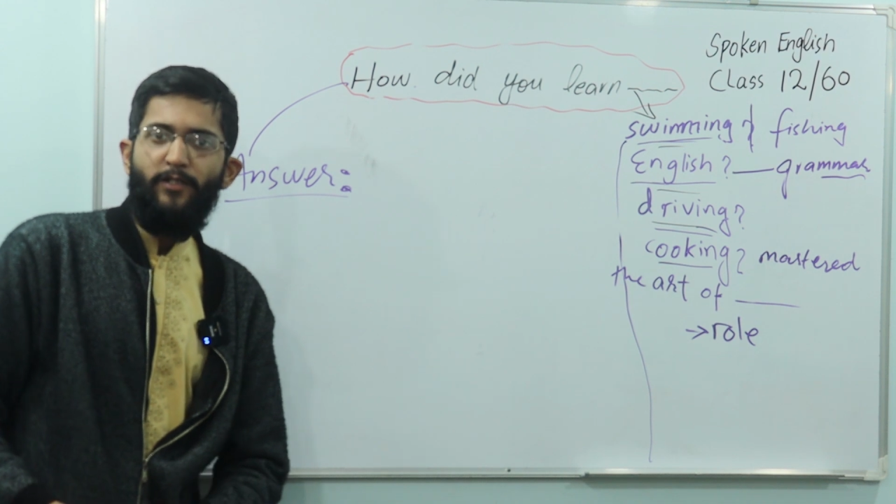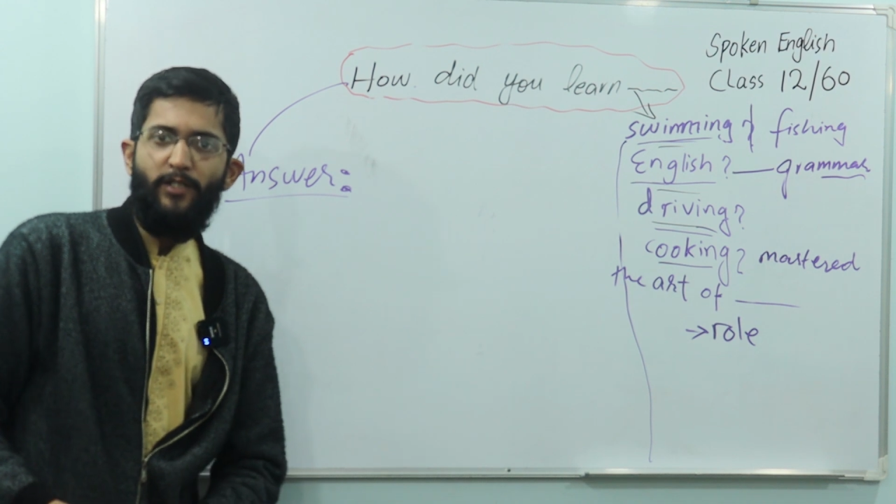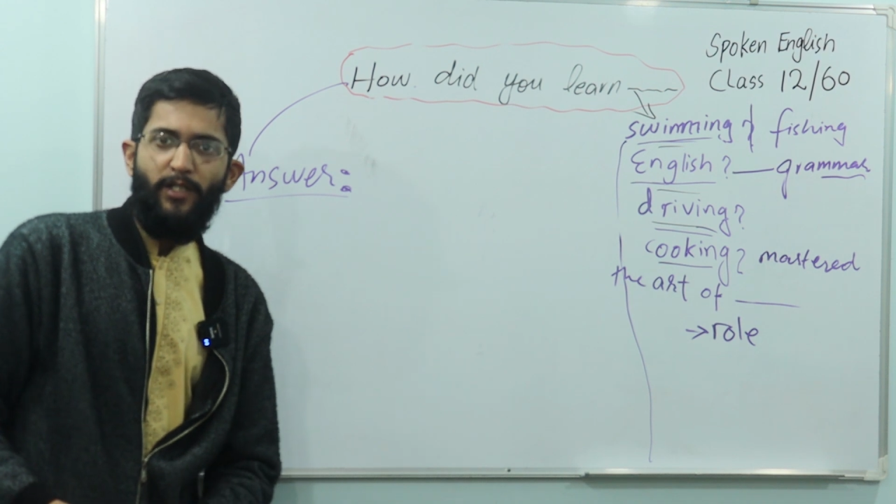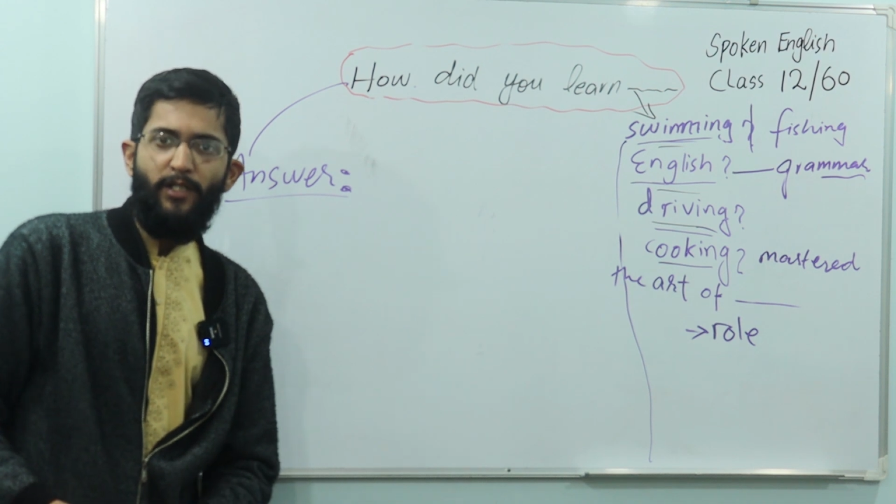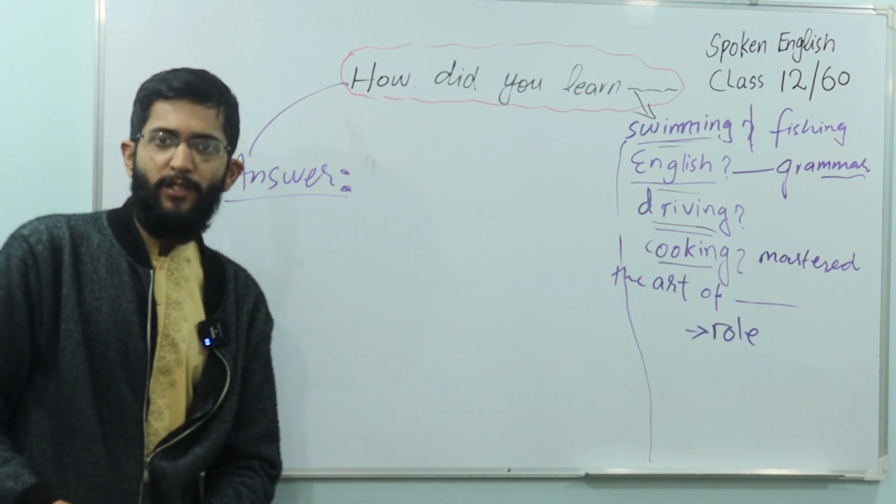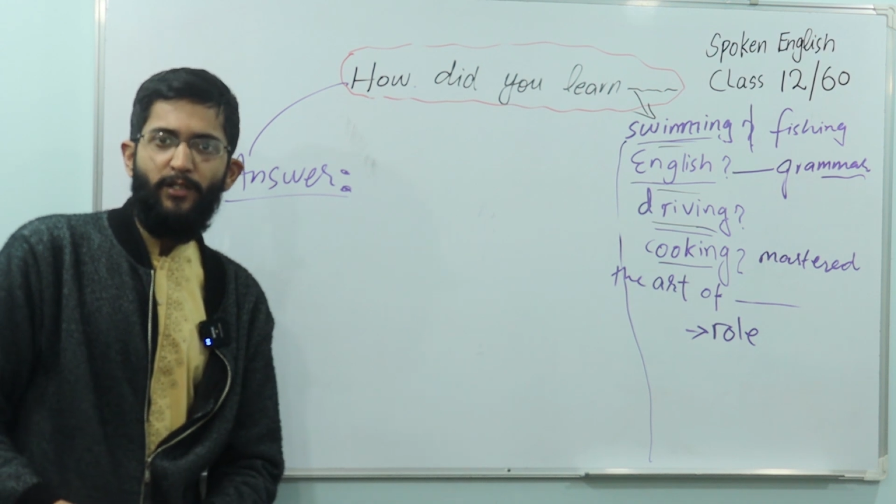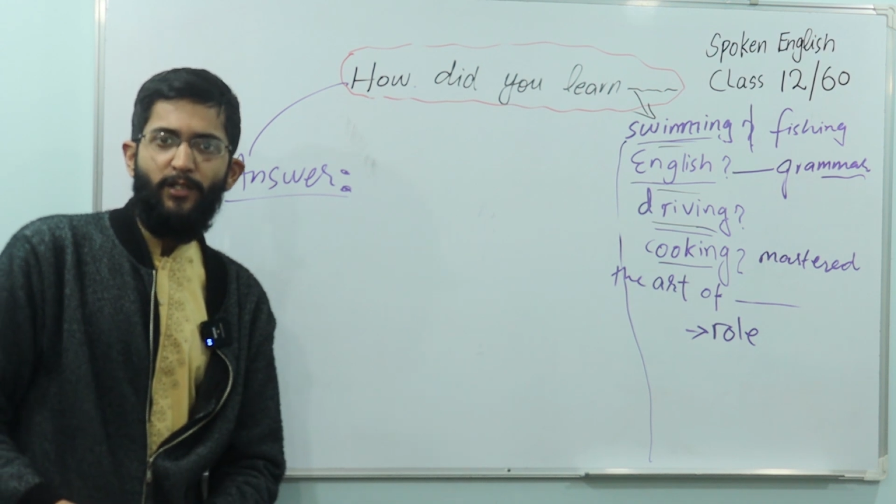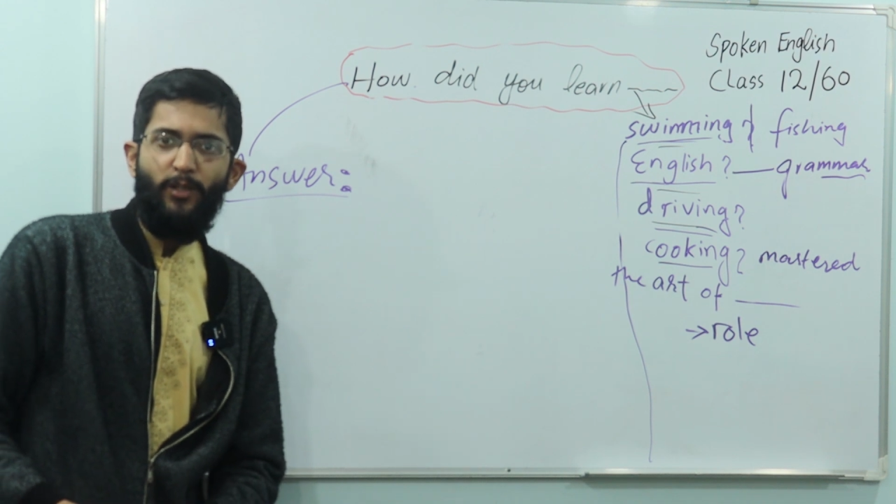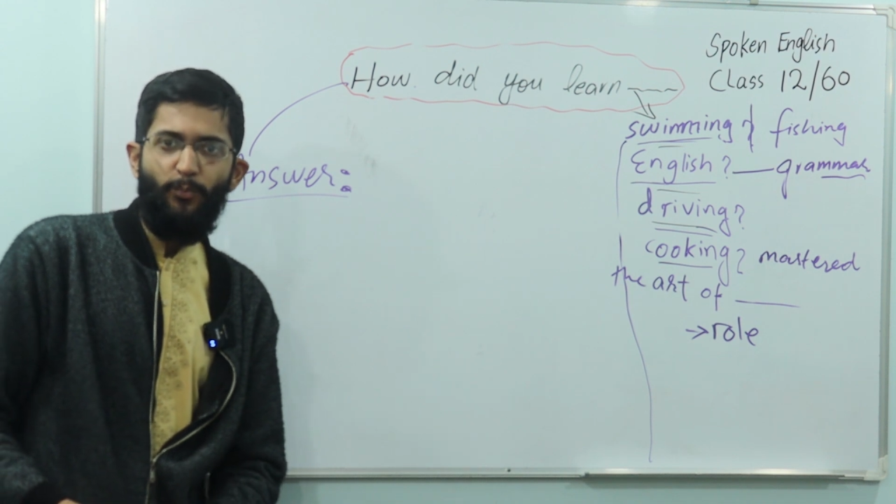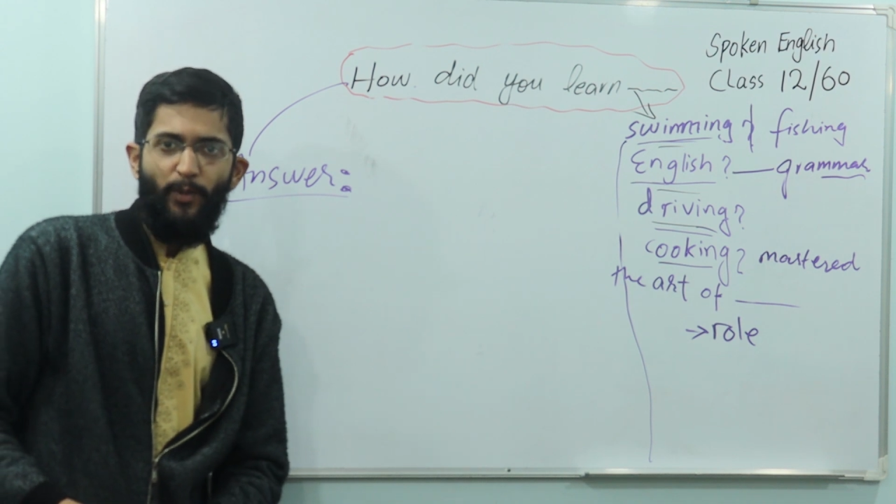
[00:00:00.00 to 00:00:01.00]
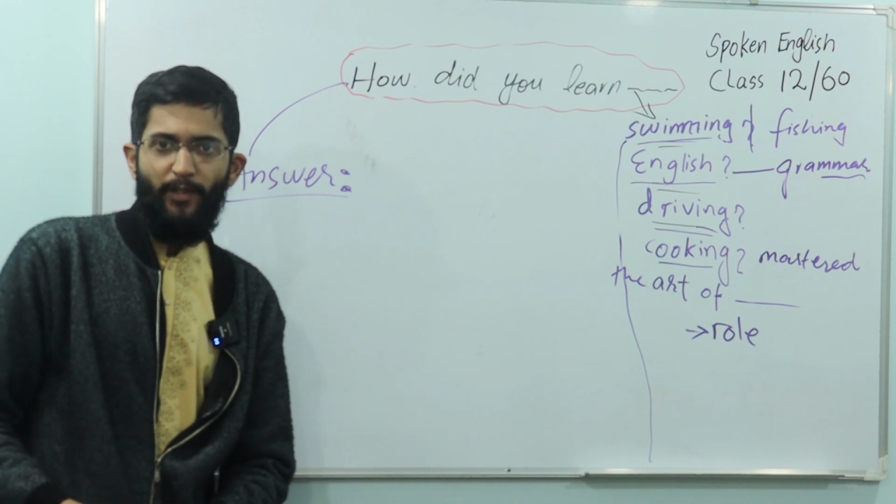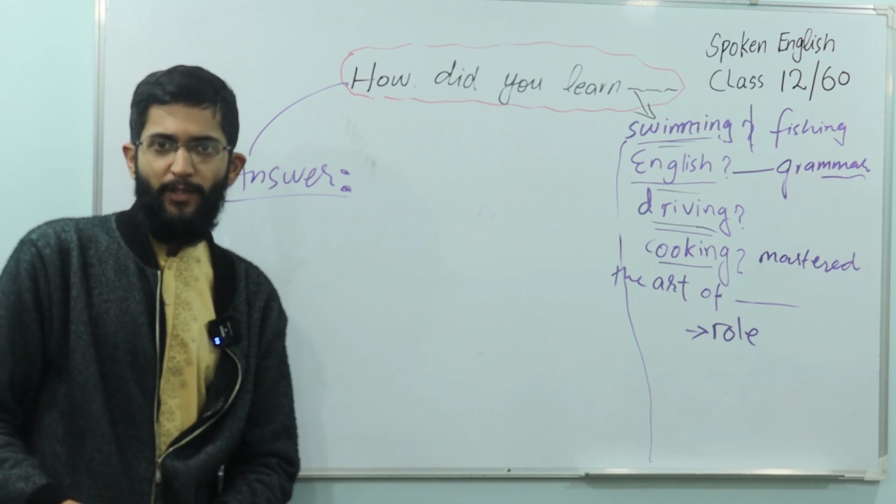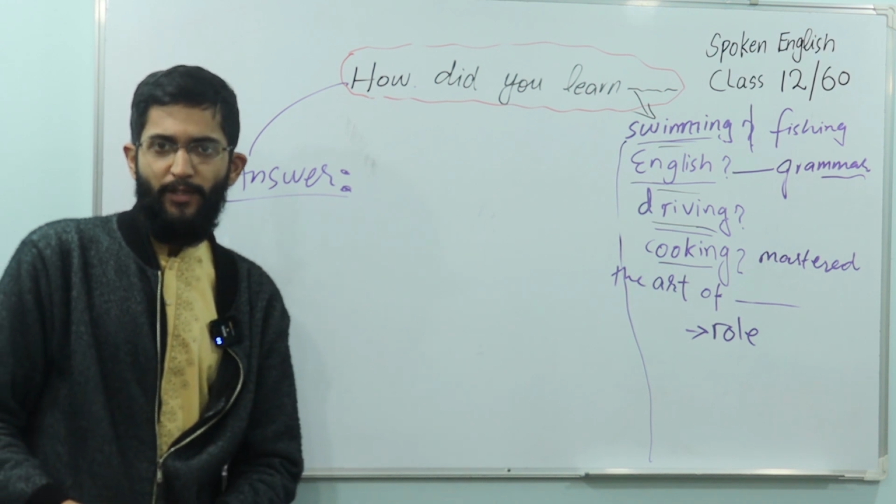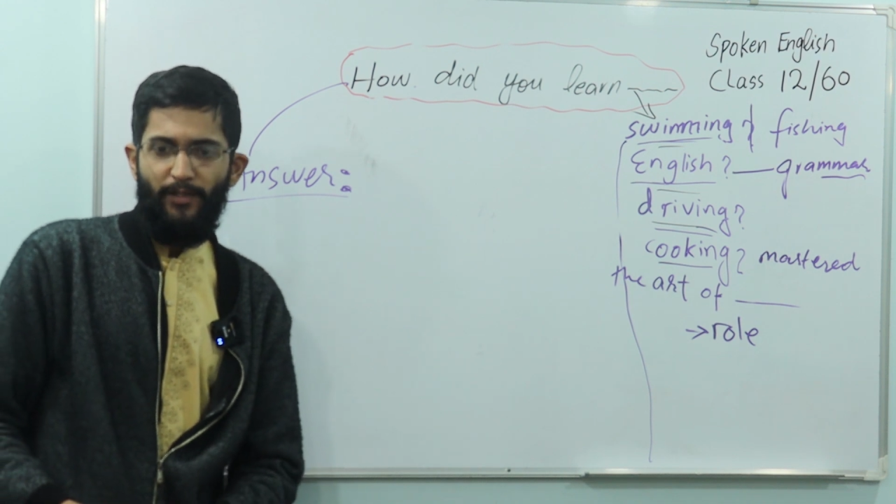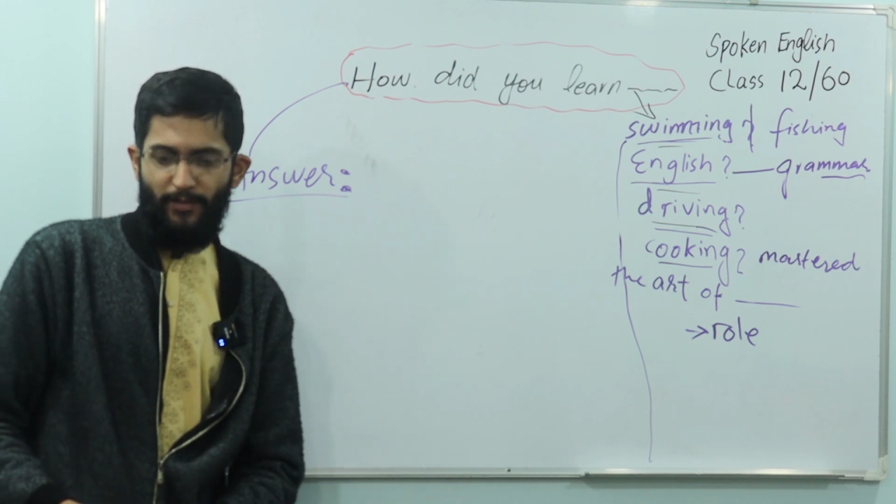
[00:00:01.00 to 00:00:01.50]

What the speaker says: Take care. Bye.